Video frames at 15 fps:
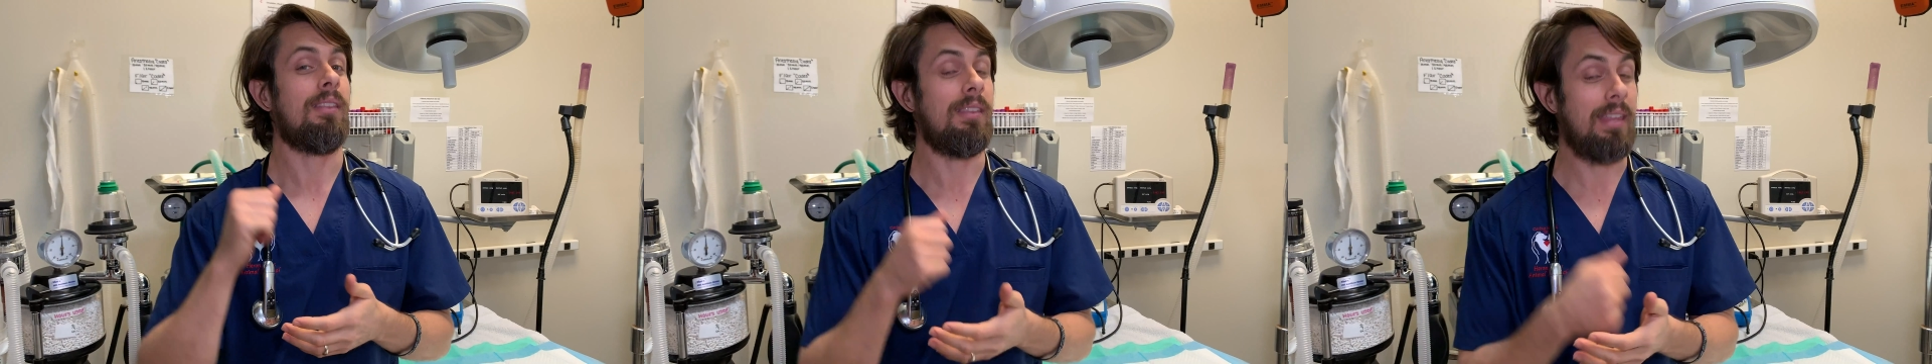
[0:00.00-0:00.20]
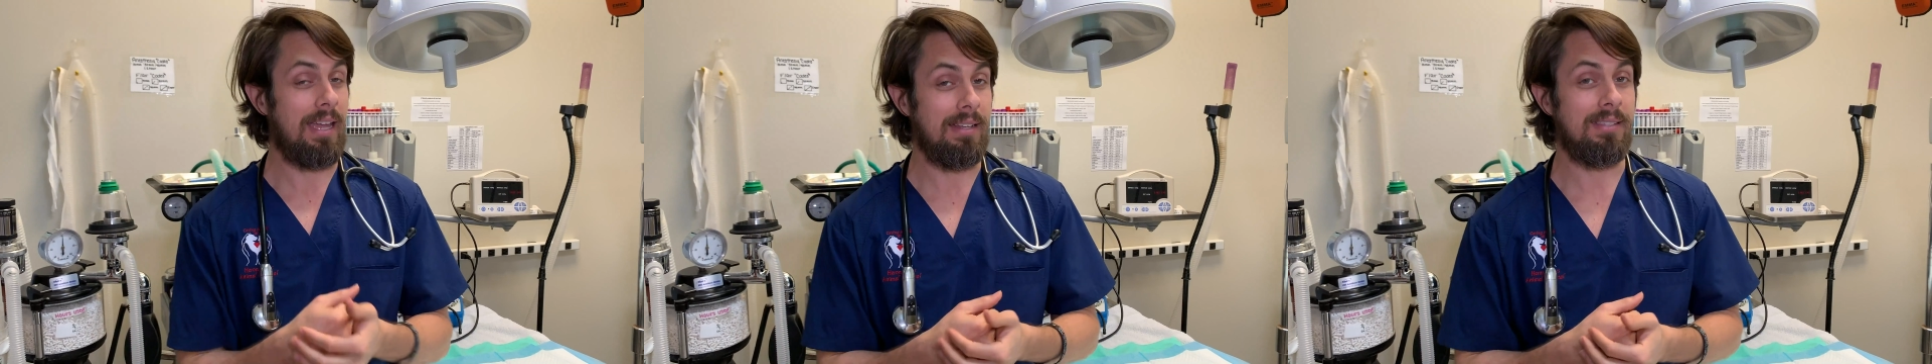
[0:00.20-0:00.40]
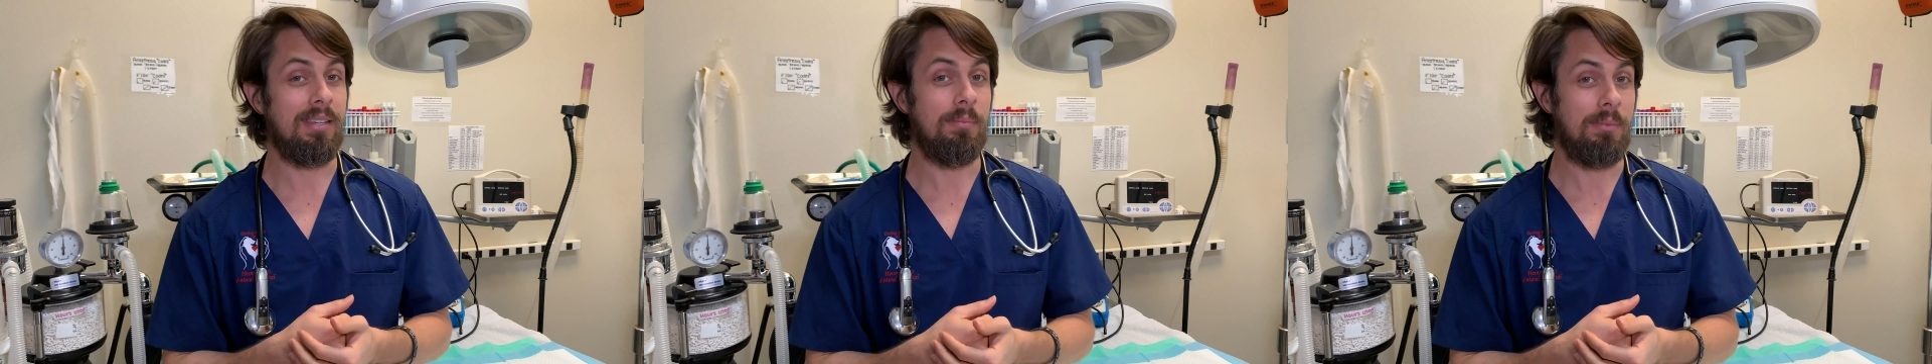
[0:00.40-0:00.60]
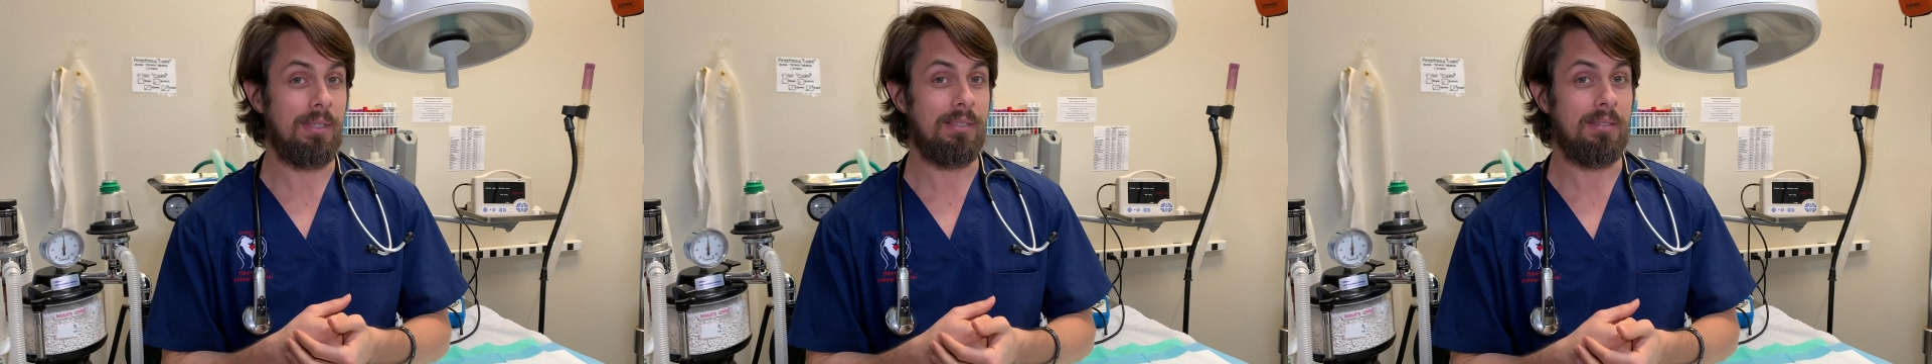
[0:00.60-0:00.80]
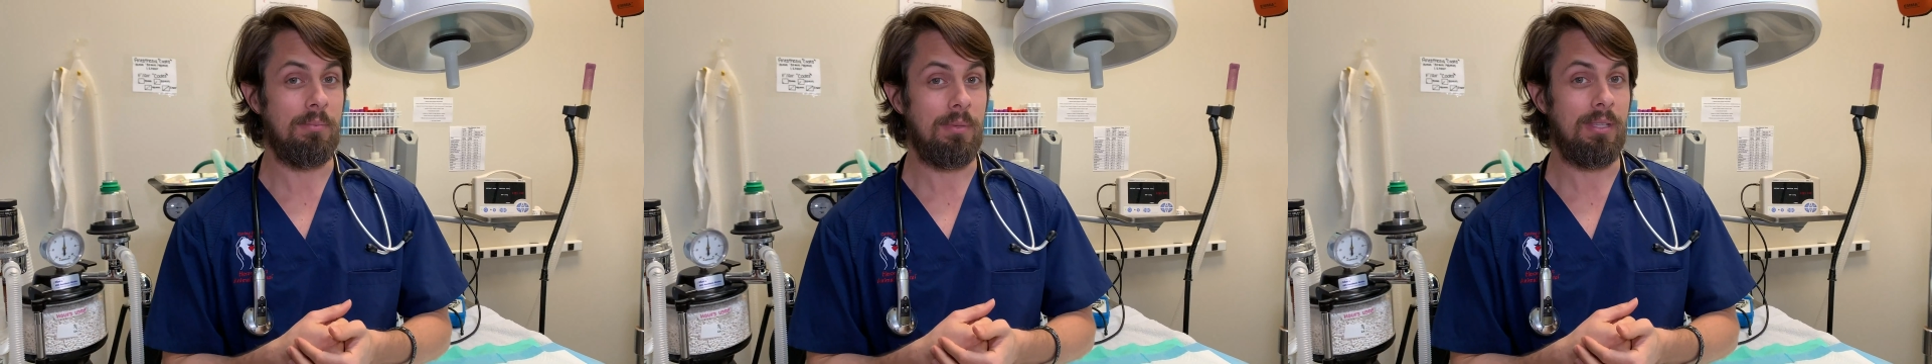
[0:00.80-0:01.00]
that's something
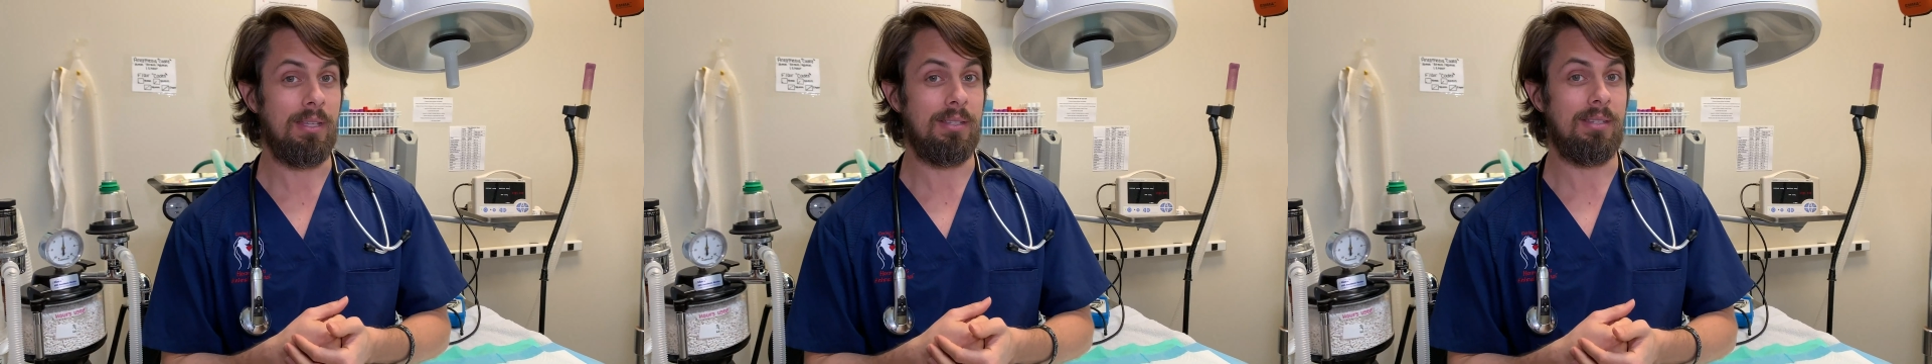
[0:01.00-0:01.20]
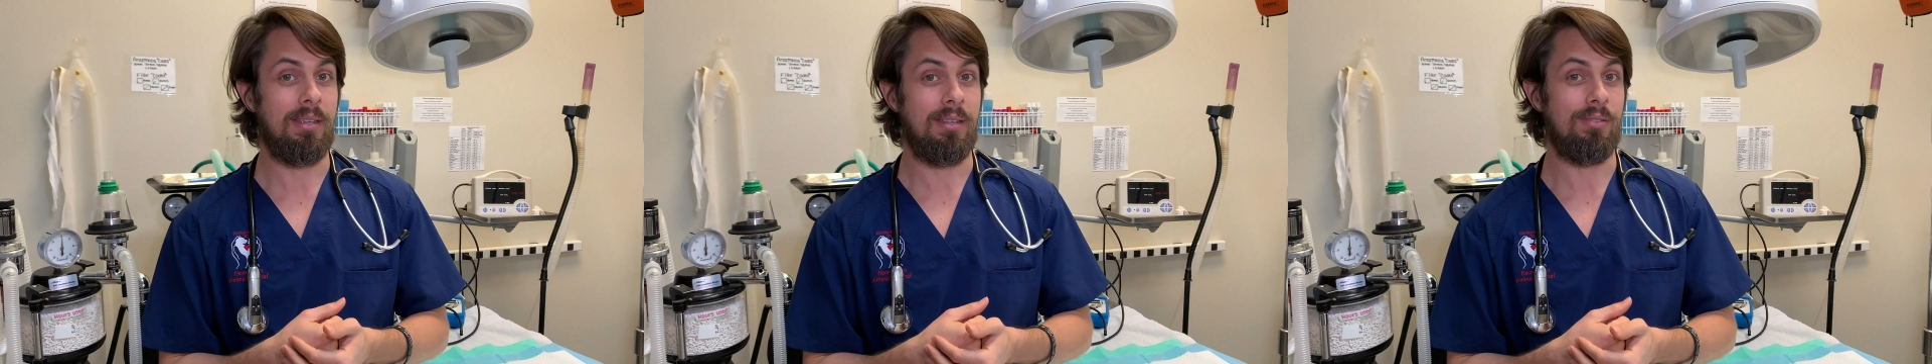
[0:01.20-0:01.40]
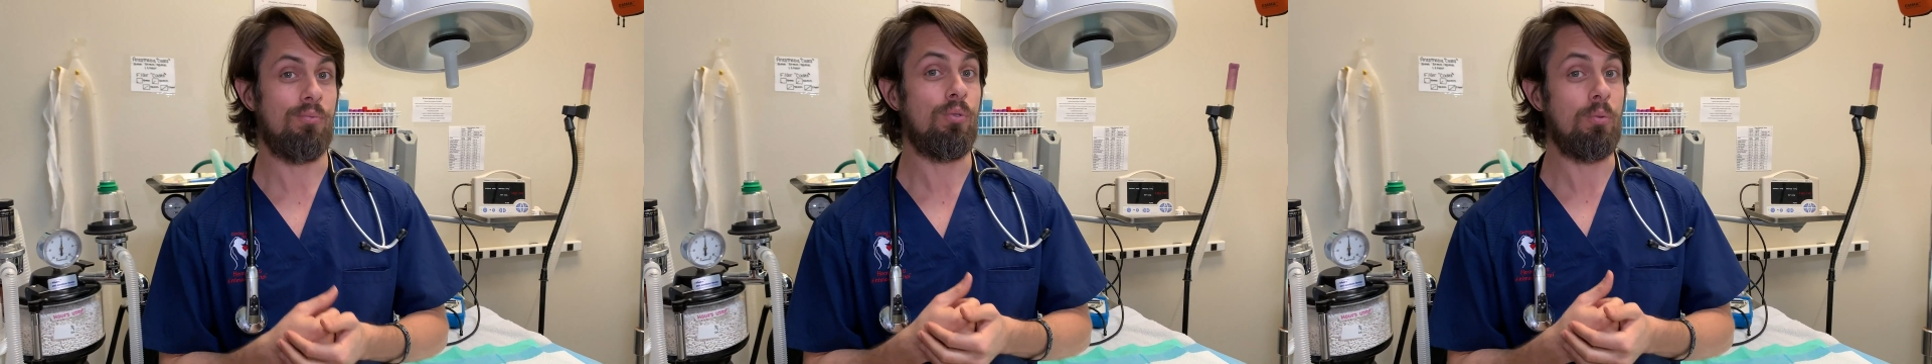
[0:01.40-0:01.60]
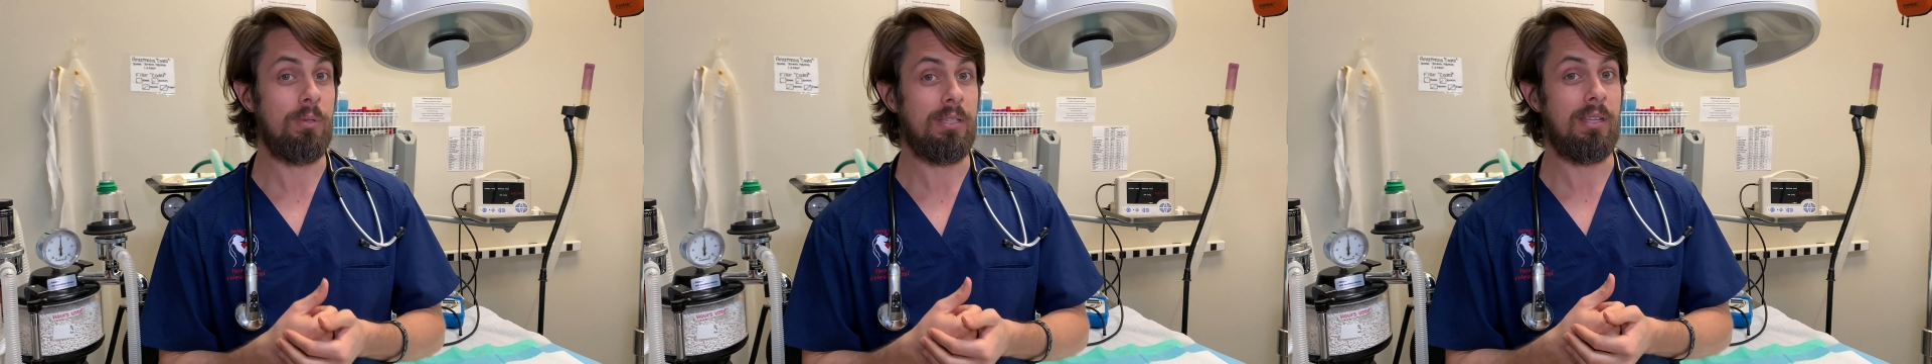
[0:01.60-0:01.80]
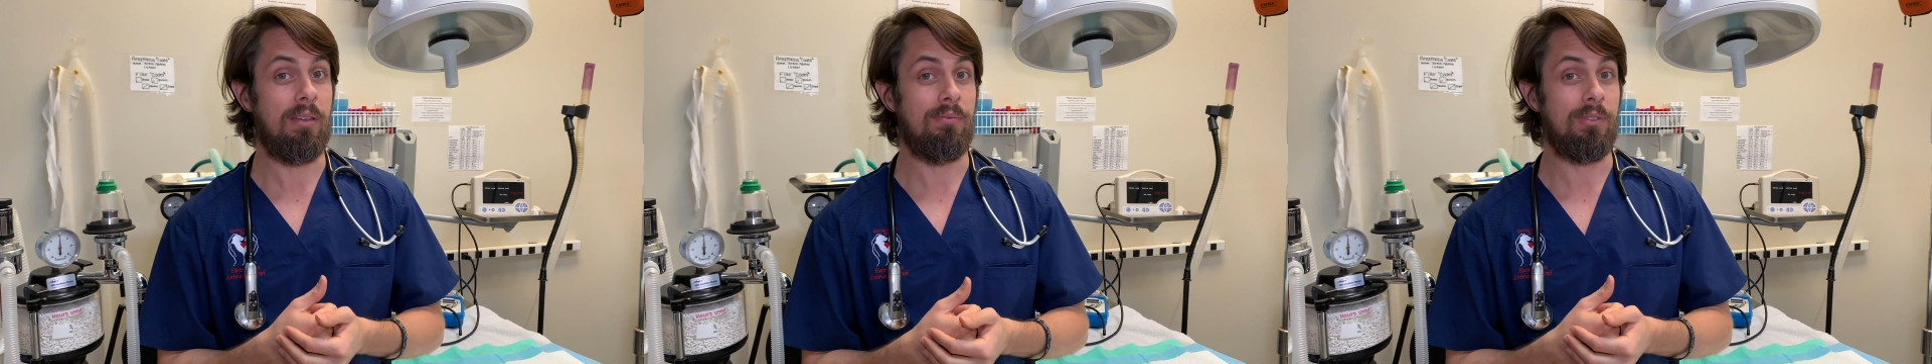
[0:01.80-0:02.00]
to me that says
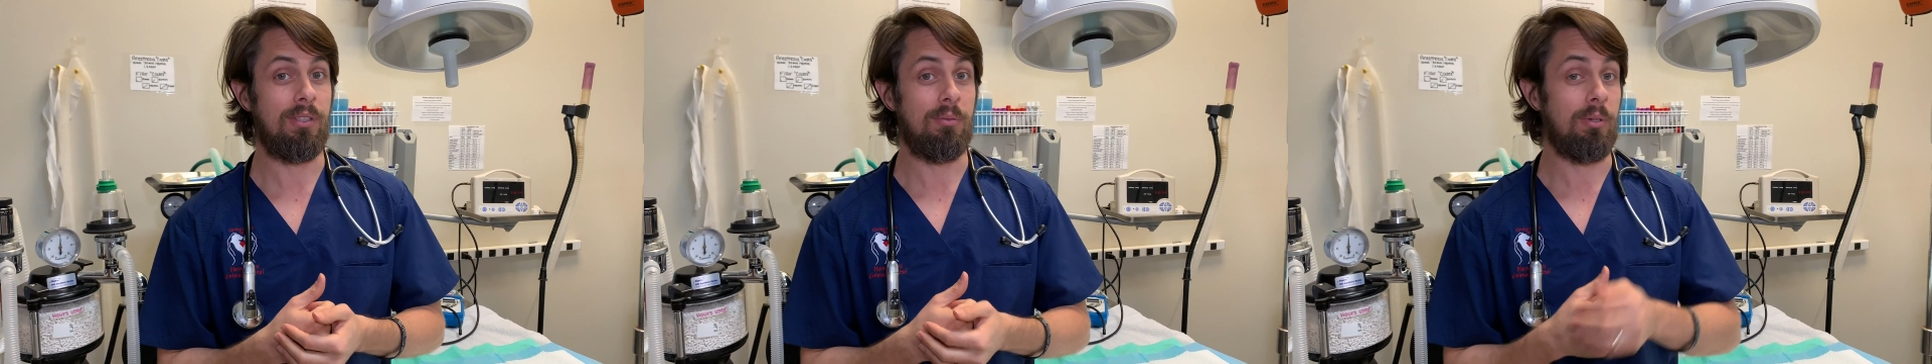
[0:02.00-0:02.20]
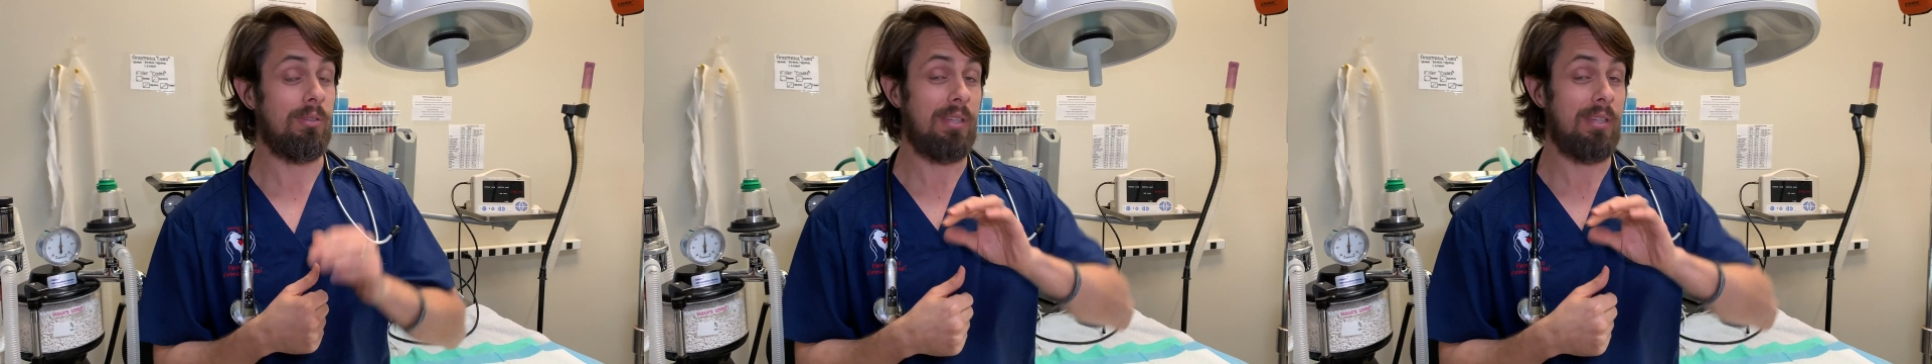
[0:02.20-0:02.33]
Ruby's not feeling well.